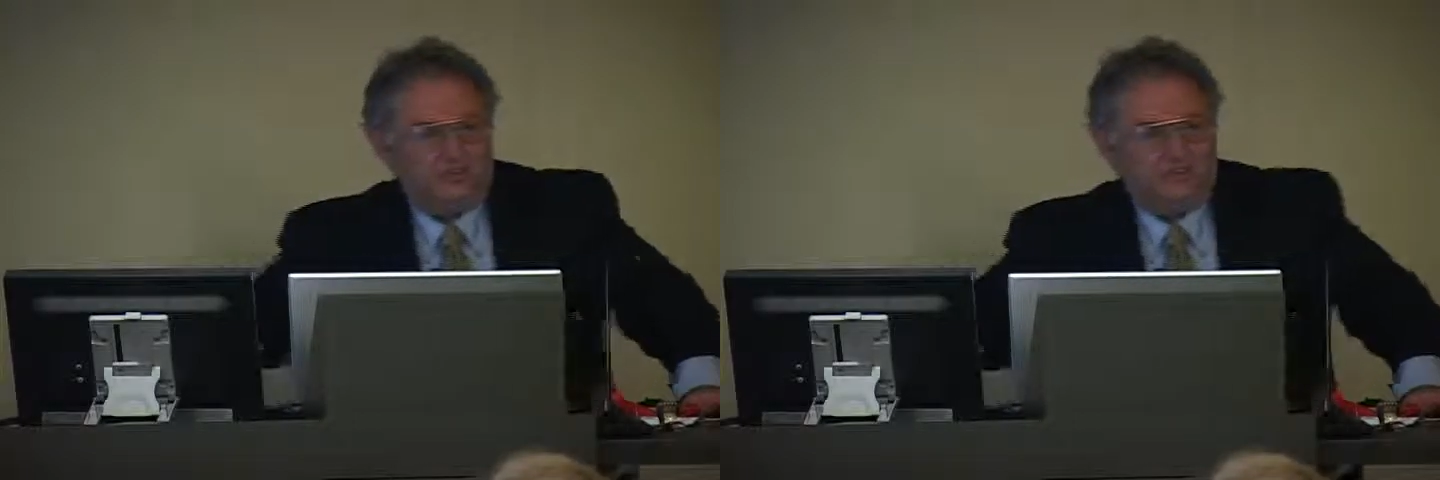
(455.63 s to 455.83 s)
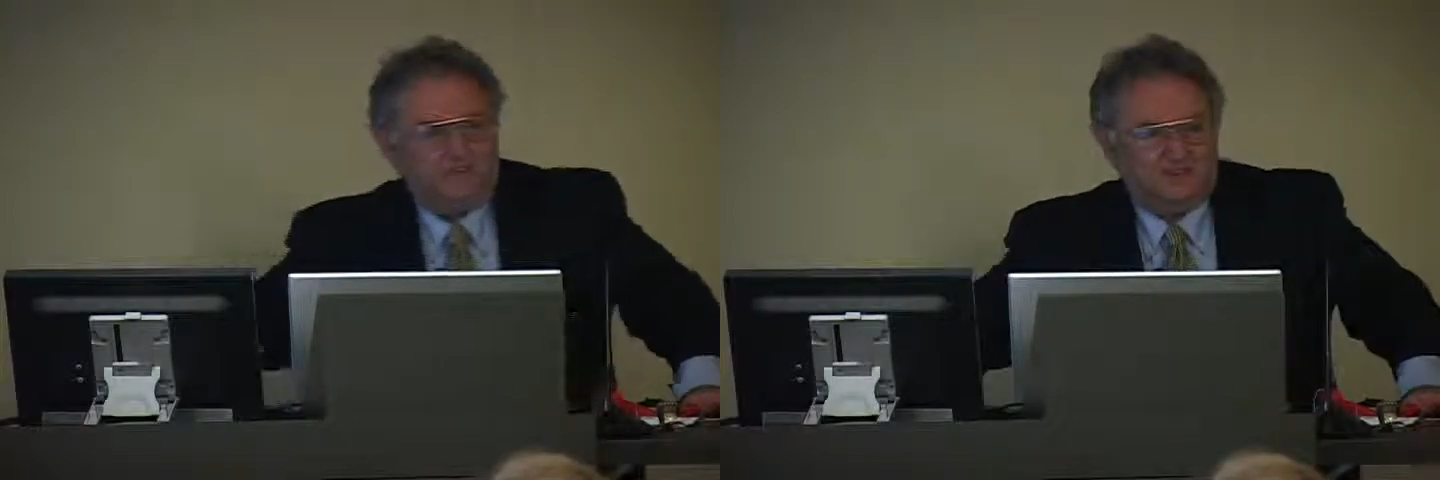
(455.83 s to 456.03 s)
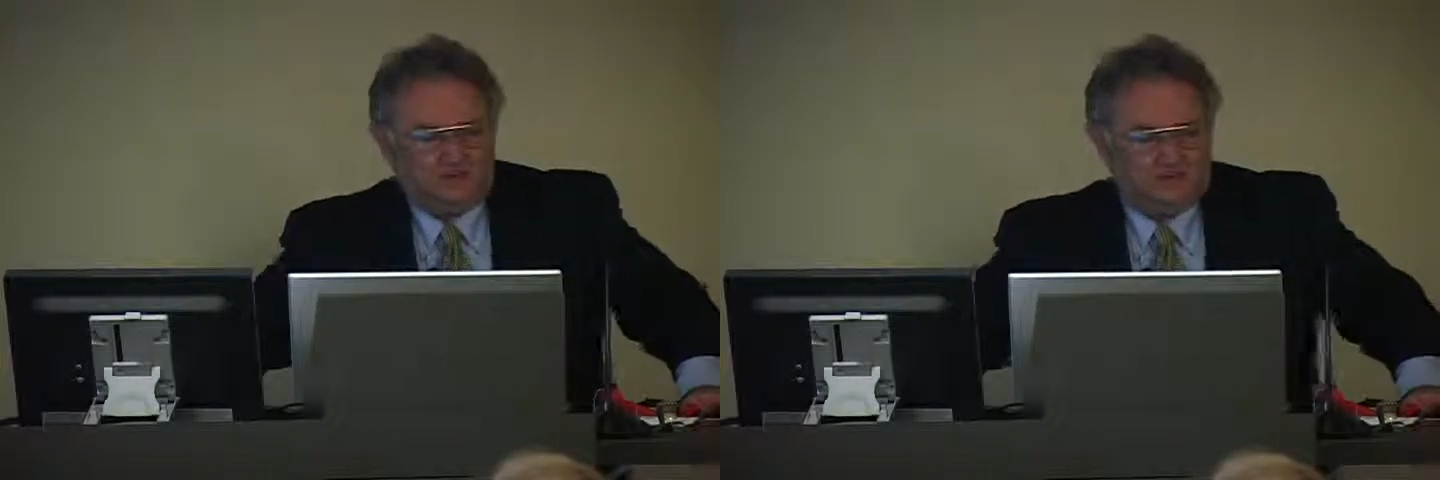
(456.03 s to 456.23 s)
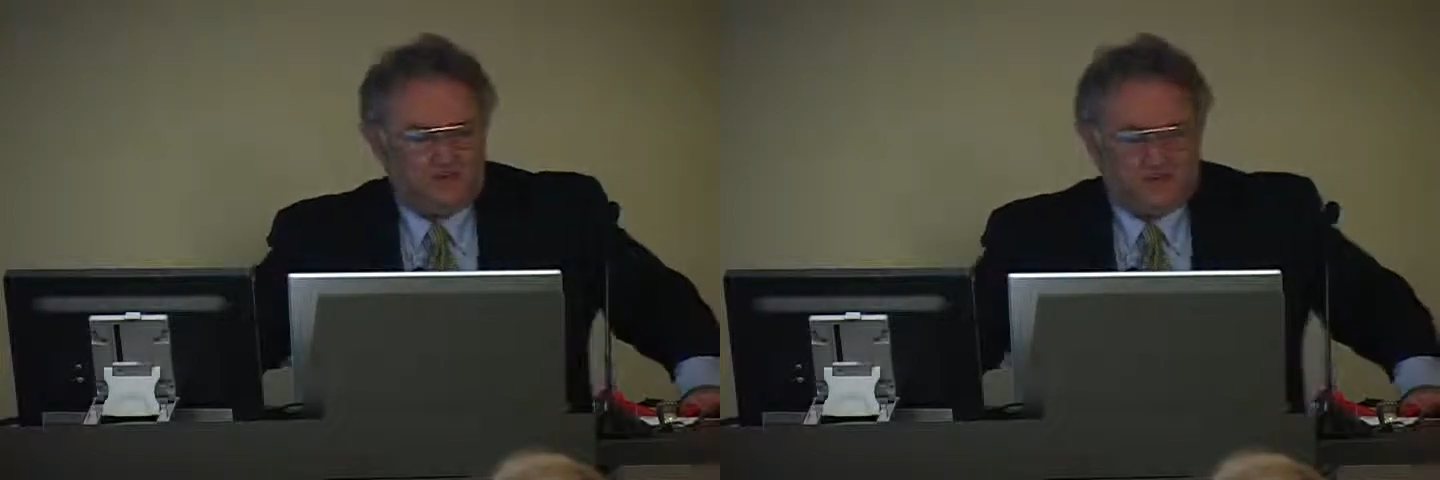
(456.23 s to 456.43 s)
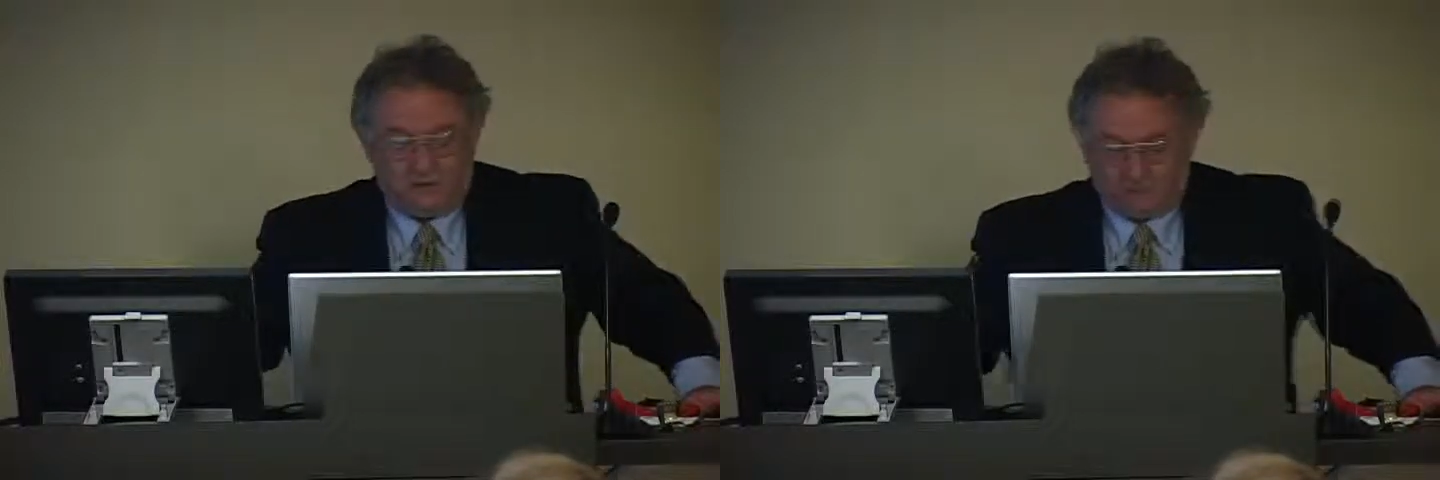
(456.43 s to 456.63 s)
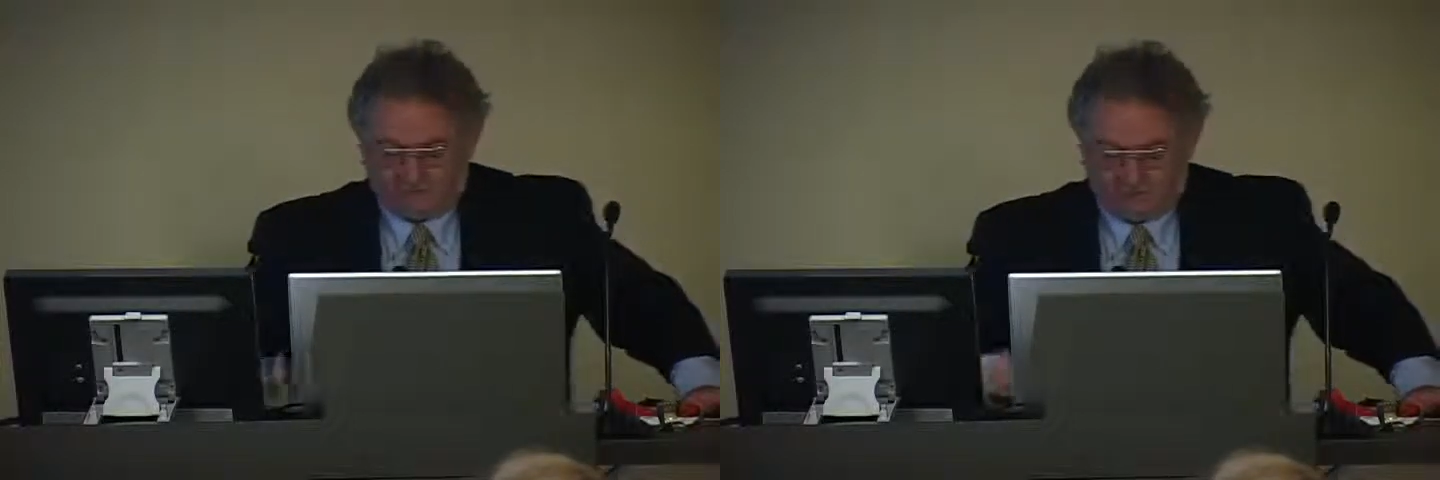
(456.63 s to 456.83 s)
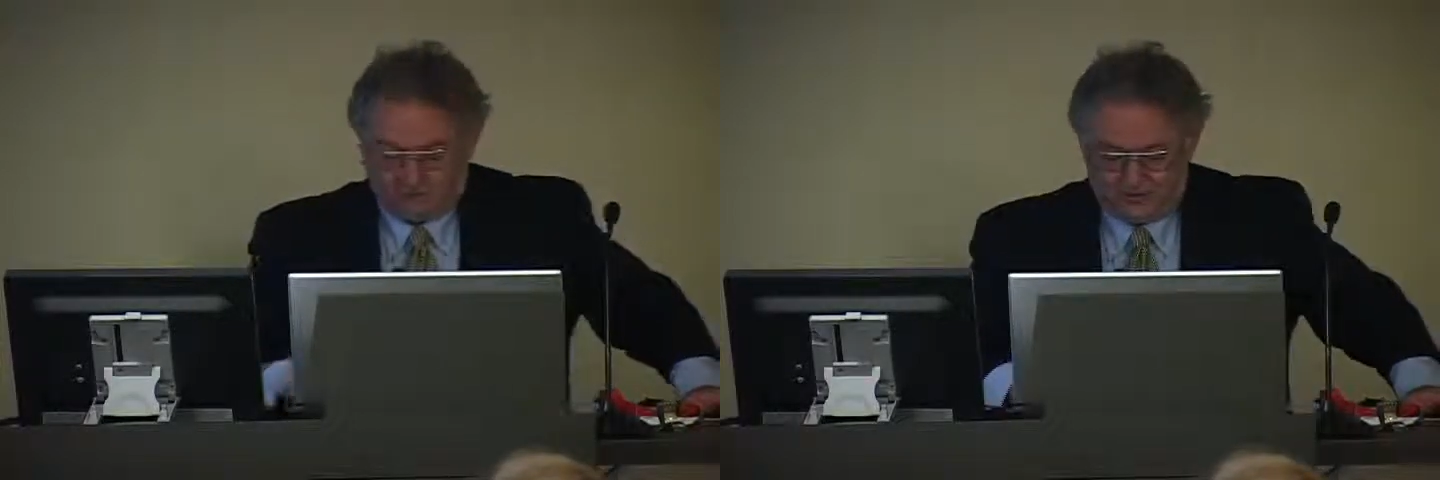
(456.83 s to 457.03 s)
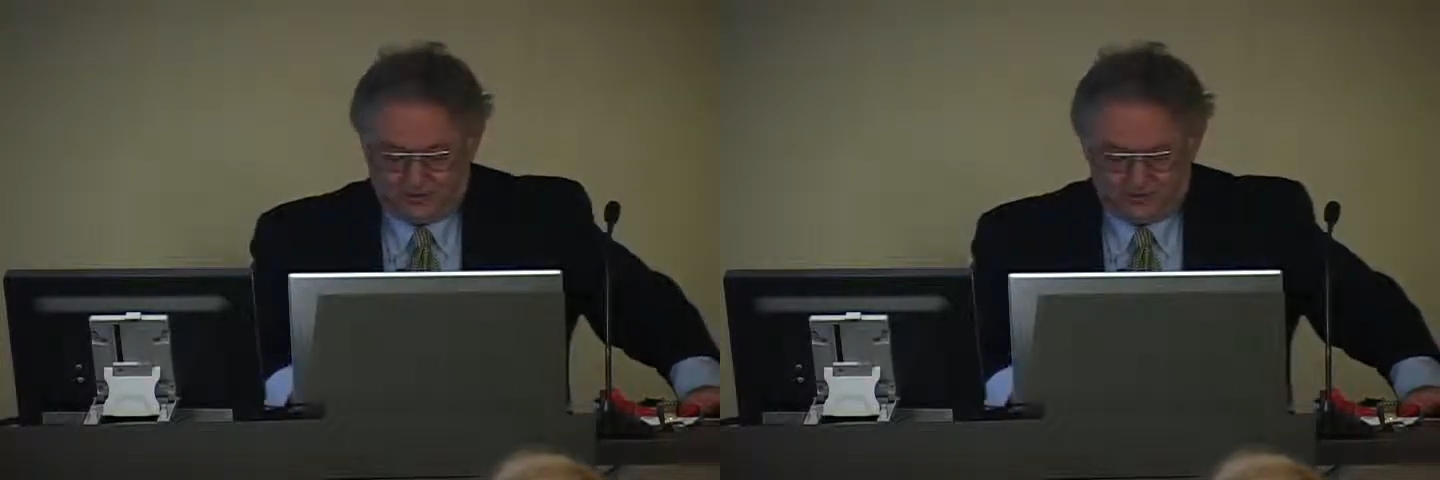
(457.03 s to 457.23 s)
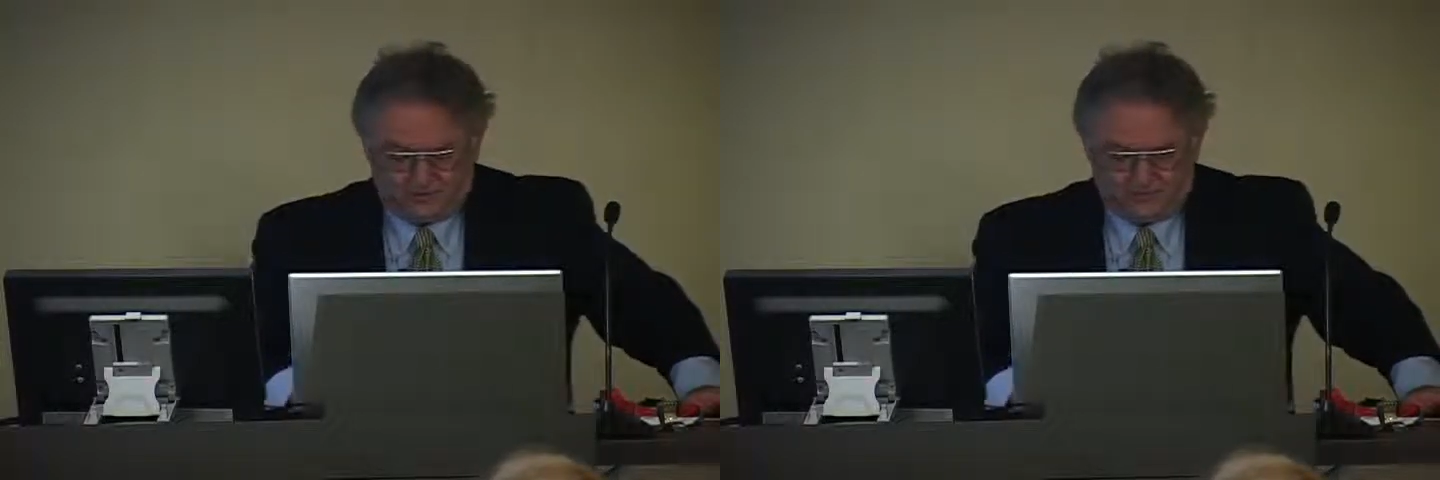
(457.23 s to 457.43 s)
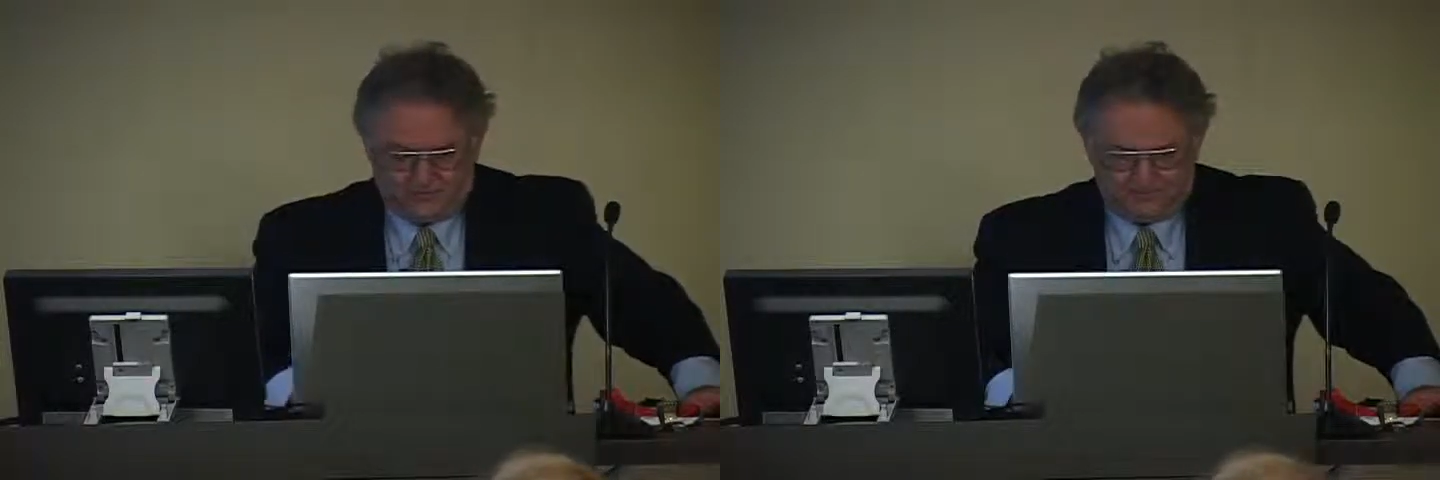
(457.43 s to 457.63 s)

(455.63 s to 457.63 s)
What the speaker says: saving the world too.